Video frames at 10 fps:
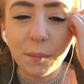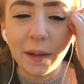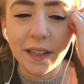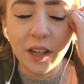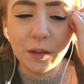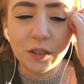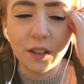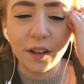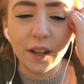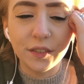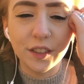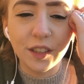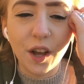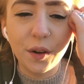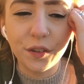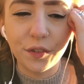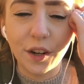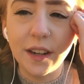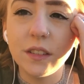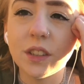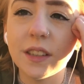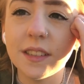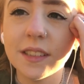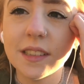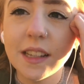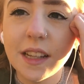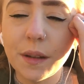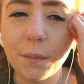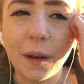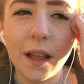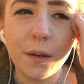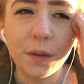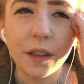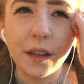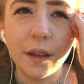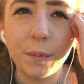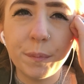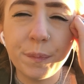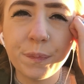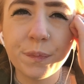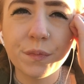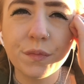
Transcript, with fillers: Ben though just looking after Noah for ages and playing with him